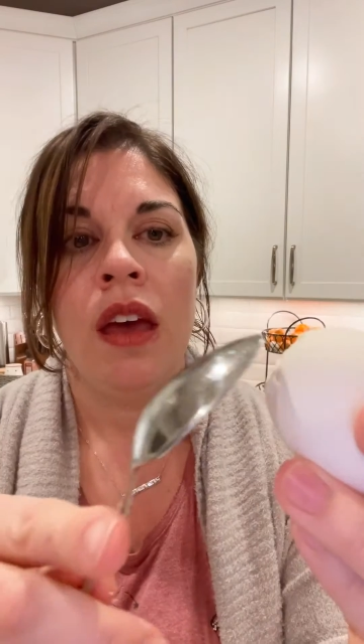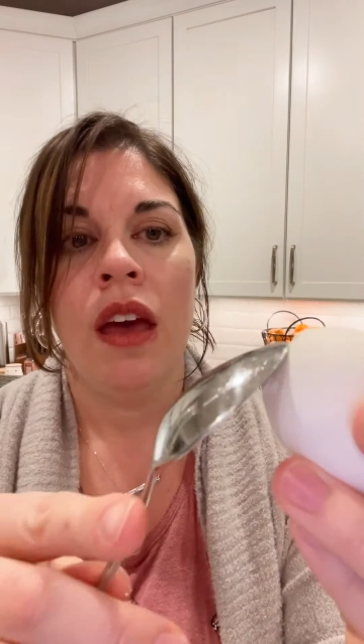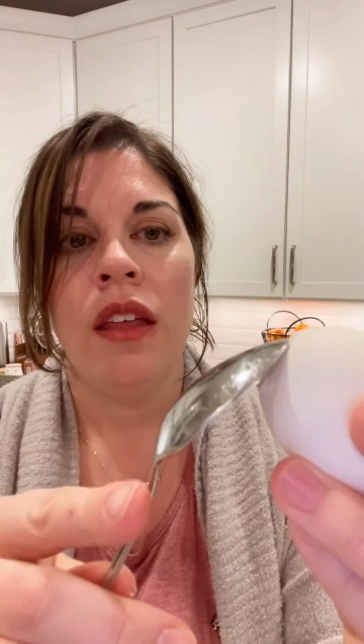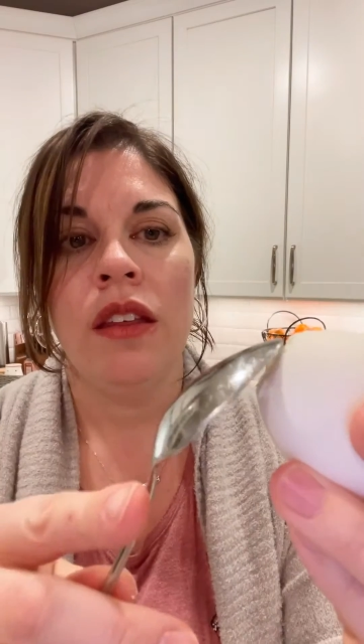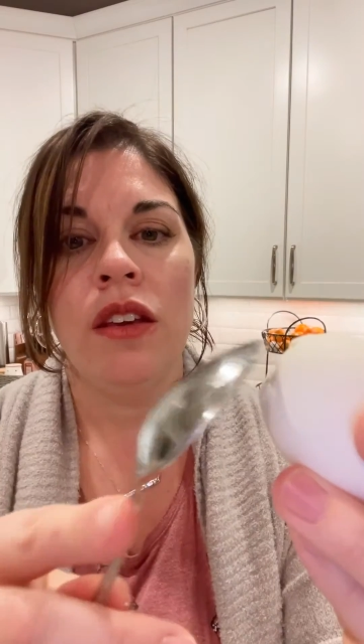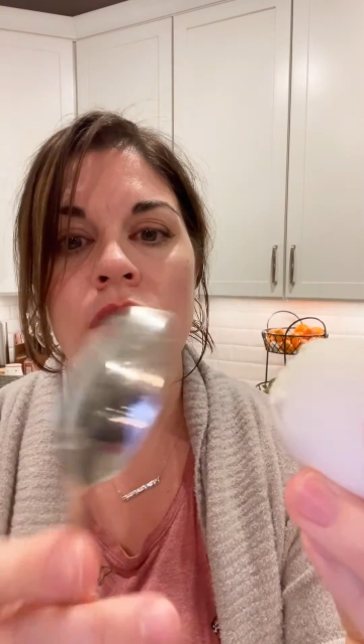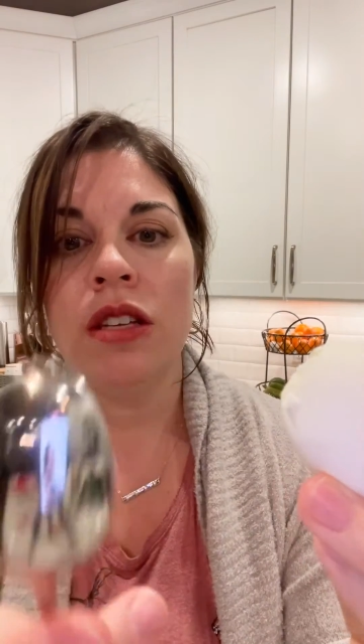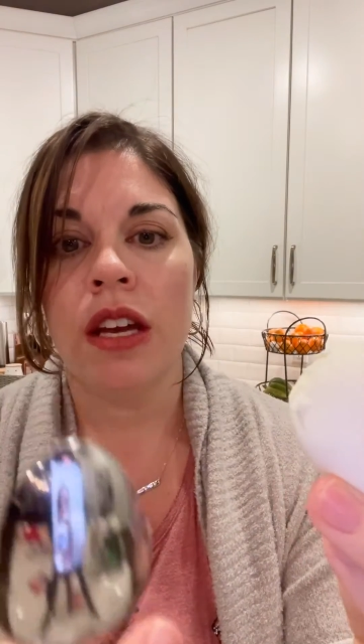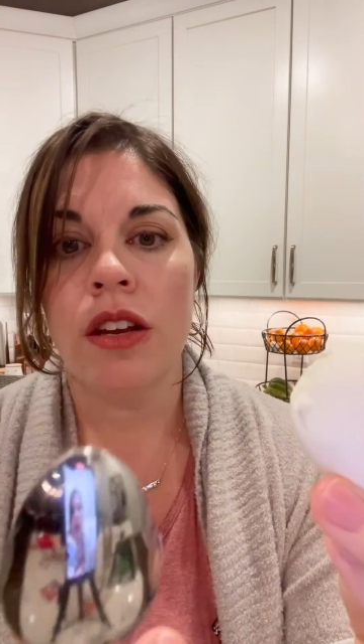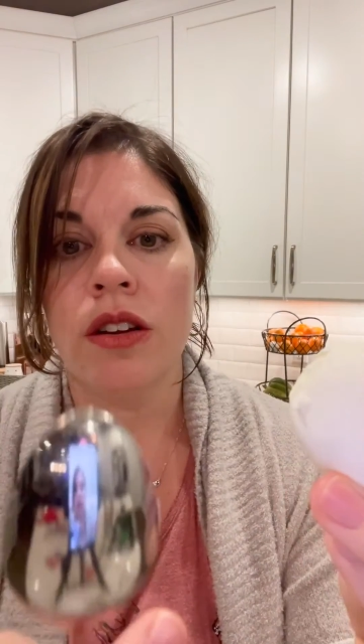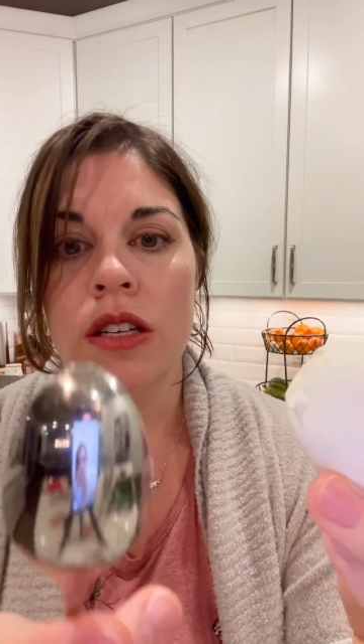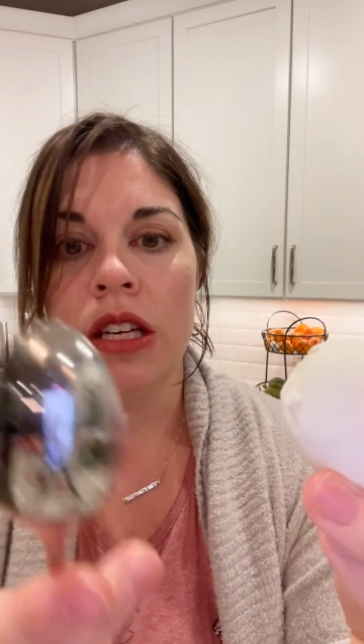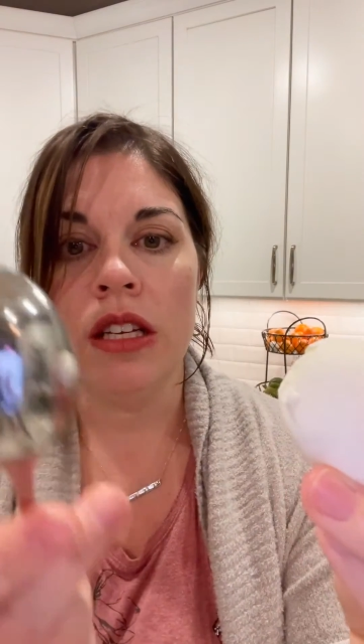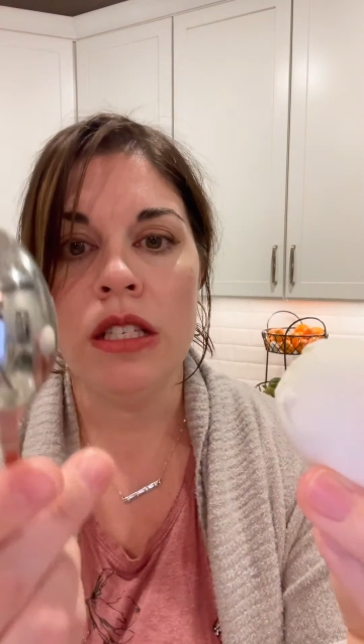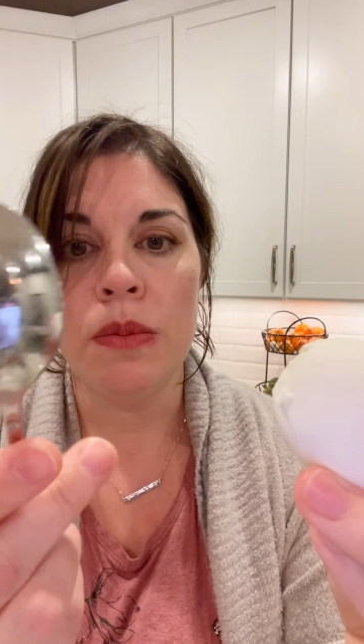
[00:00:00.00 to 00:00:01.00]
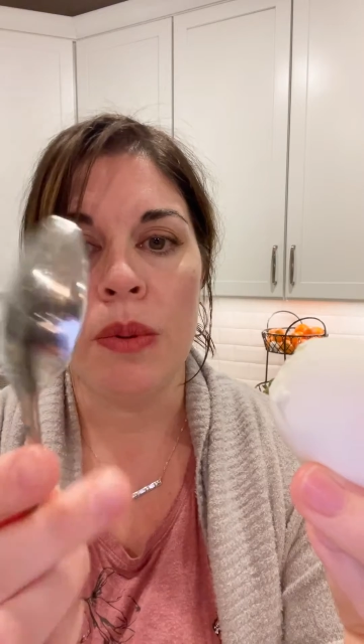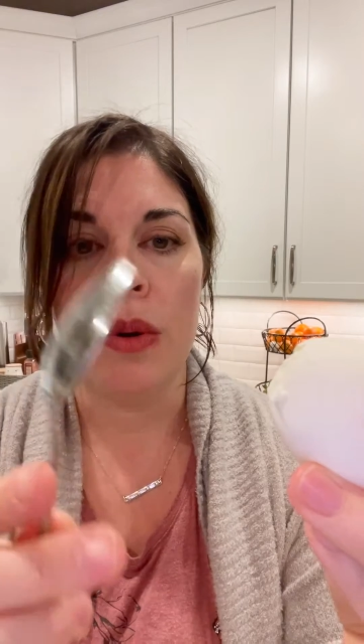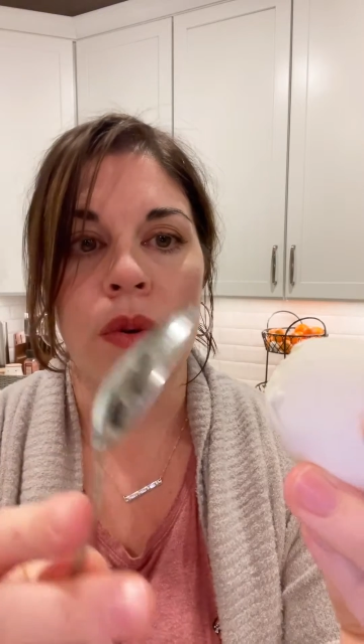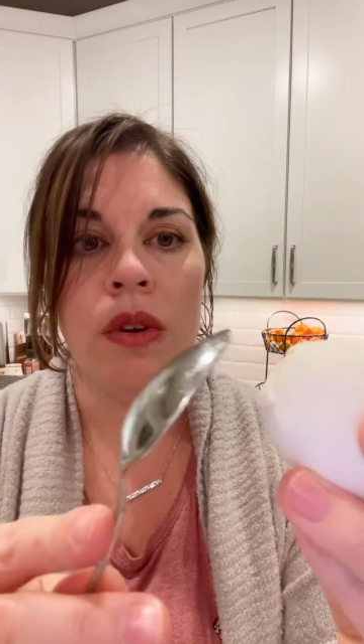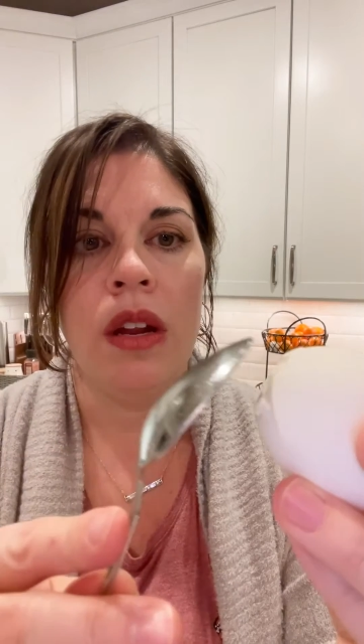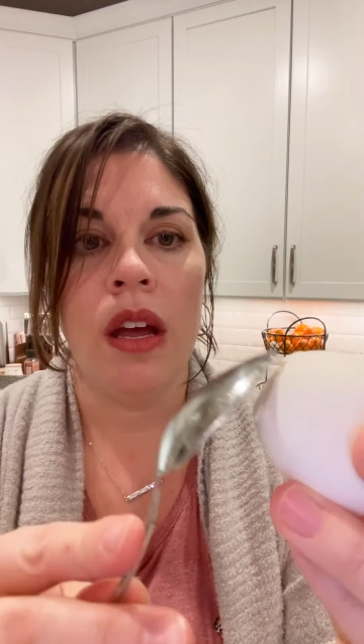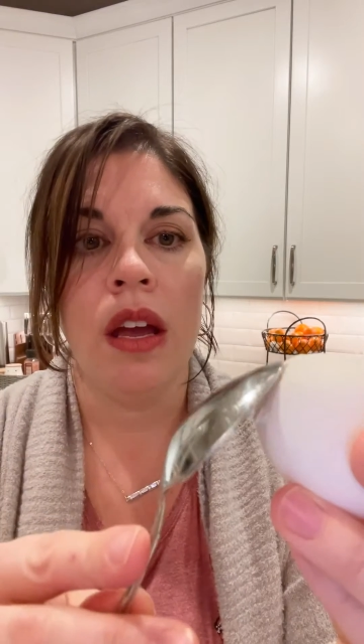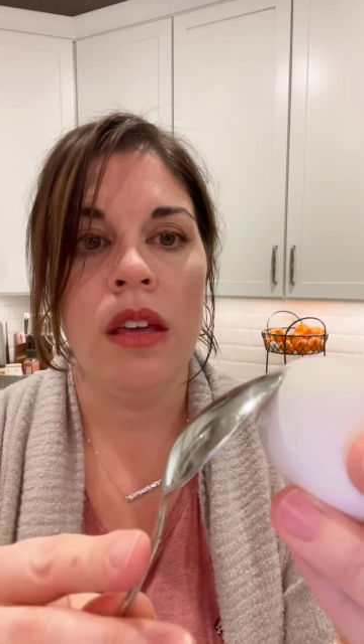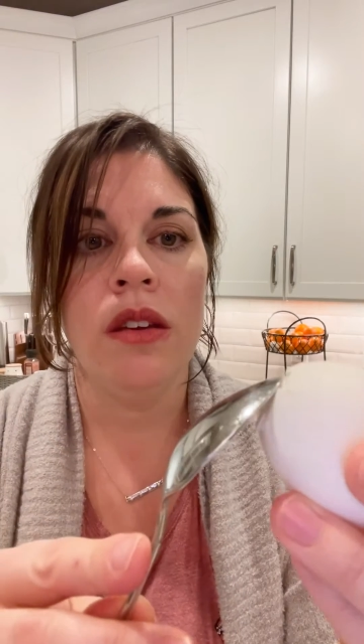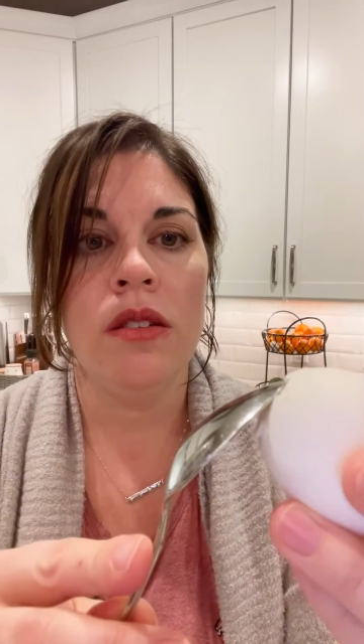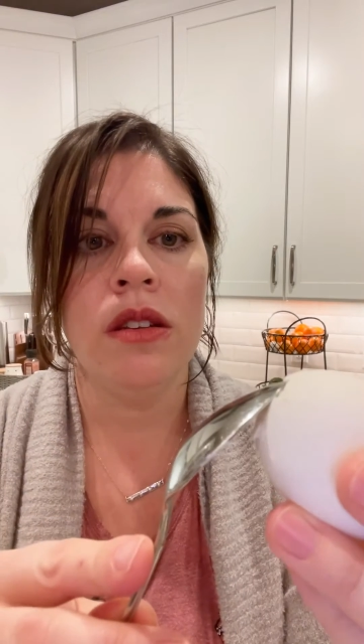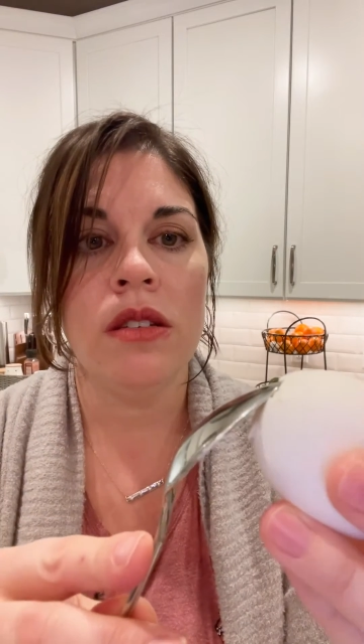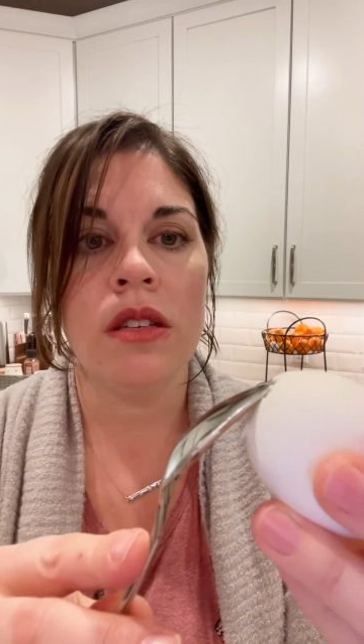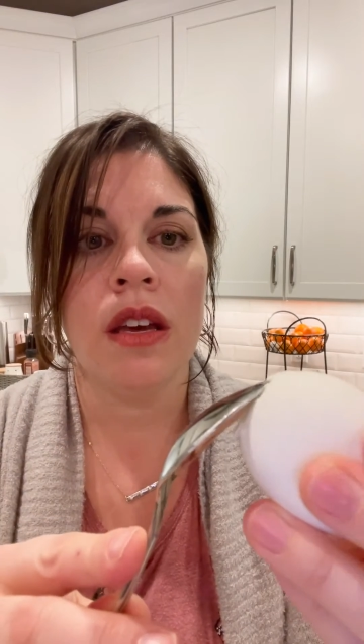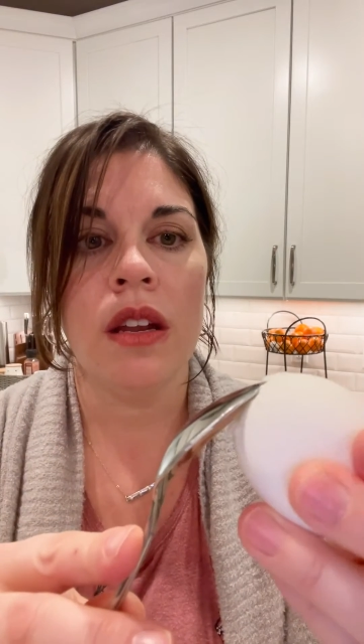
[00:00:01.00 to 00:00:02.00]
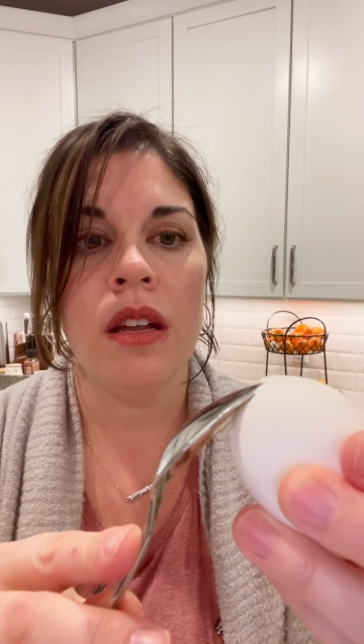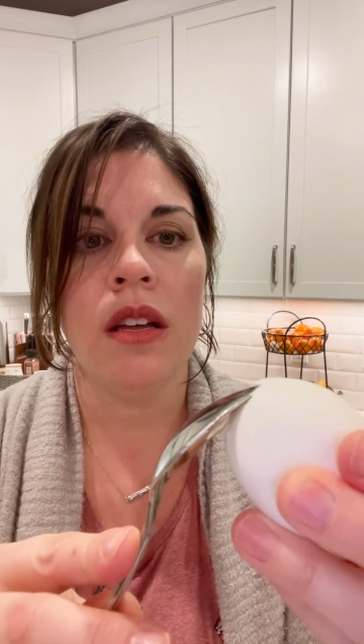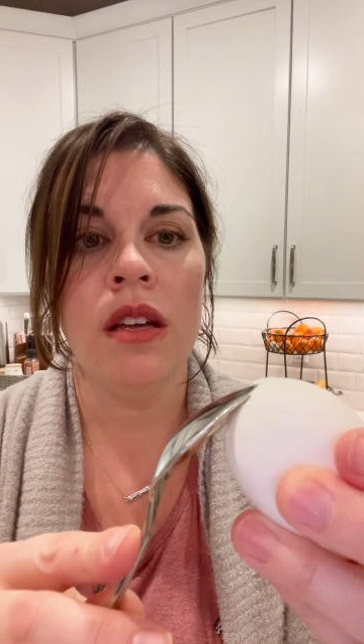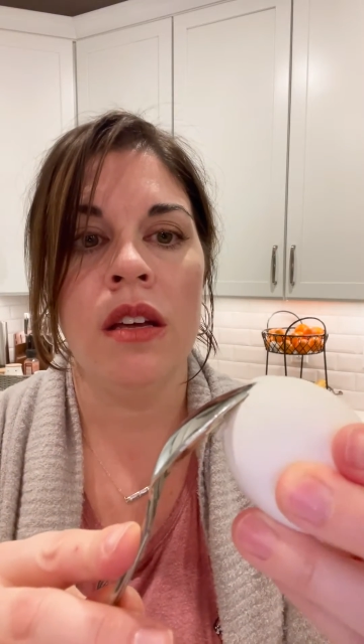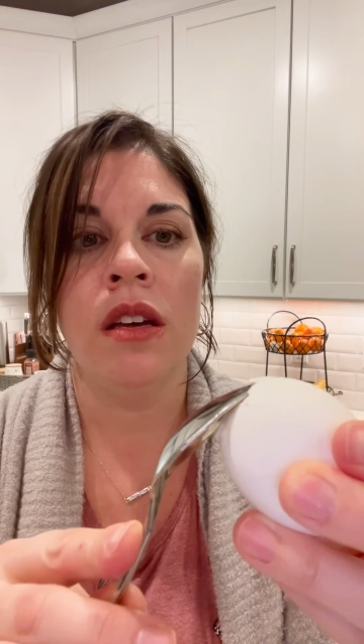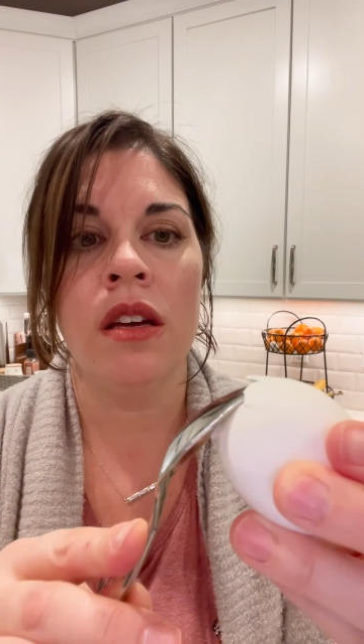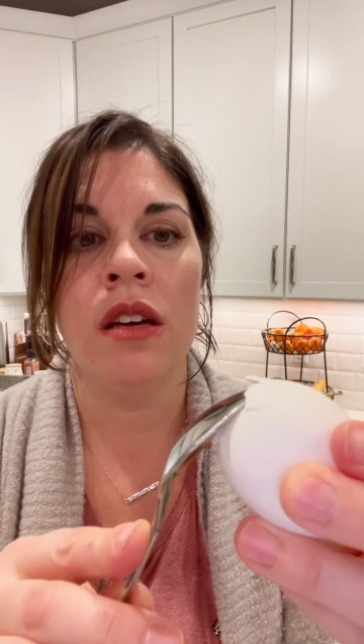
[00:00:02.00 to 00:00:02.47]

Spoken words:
and then you take your teaspoon and you just kinda